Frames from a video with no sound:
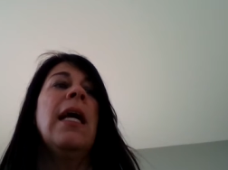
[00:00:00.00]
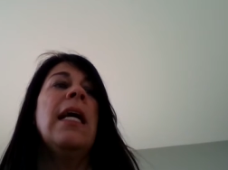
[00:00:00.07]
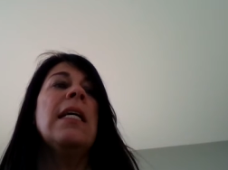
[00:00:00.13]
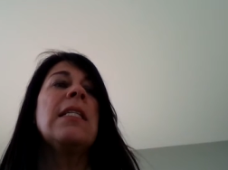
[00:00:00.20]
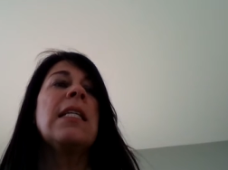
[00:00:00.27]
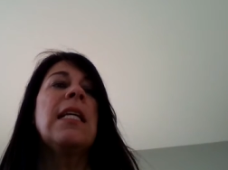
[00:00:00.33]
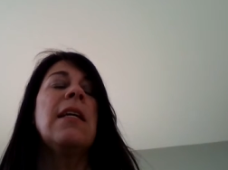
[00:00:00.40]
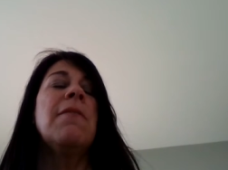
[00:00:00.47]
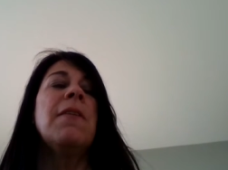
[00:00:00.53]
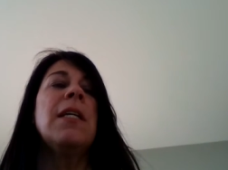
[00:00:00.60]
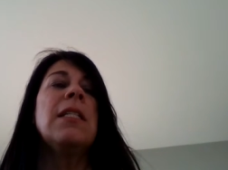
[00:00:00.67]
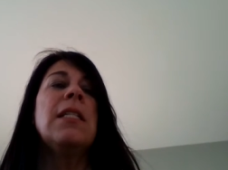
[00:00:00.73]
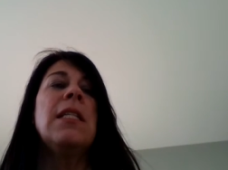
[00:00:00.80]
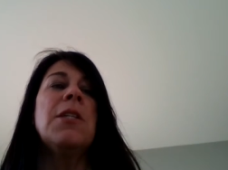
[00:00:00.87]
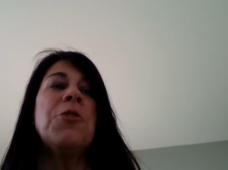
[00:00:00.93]
is give
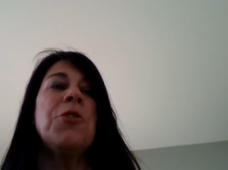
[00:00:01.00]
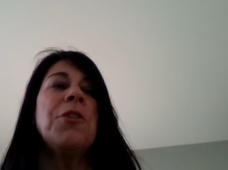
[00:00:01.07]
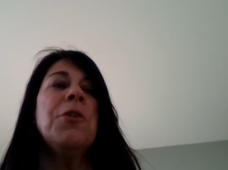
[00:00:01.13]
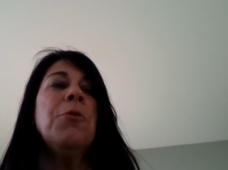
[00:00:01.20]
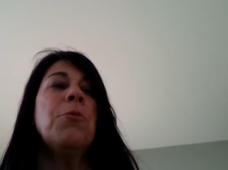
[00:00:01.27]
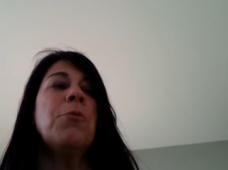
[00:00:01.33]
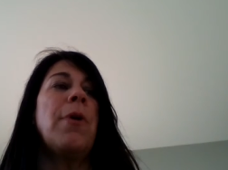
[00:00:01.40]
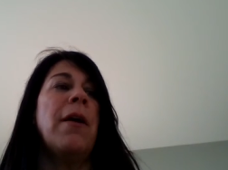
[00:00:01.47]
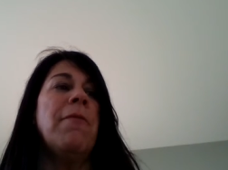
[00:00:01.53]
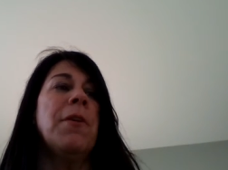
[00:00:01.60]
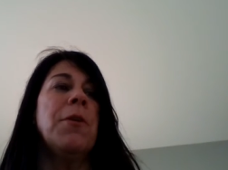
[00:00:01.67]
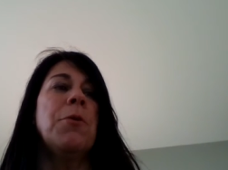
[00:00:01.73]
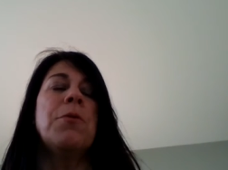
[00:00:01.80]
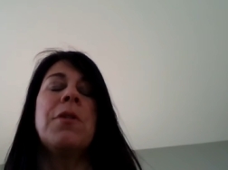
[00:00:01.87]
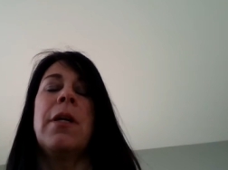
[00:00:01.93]
additional
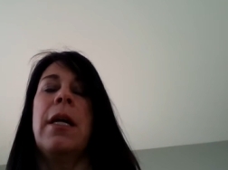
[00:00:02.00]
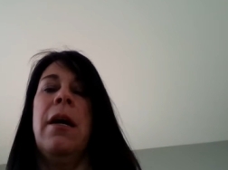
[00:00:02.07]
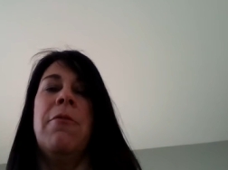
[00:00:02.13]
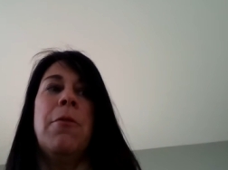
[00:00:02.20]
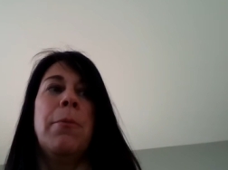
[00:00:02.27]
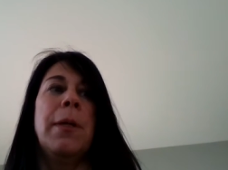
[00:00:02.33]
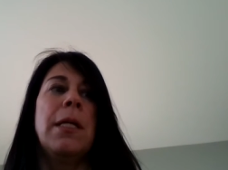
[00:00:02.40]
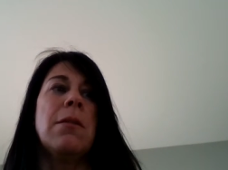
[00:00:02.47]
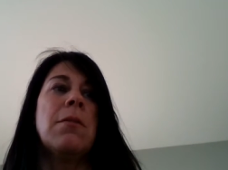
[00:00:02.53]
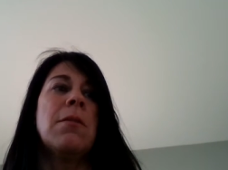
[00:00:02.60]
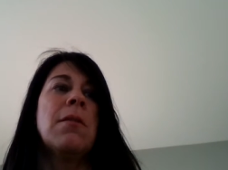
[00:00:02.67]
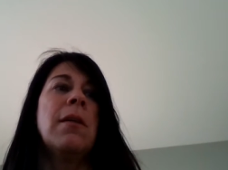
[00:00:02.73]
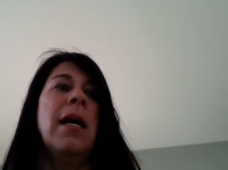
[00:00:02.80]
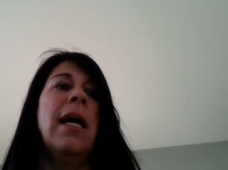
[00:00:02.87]
revenue to governments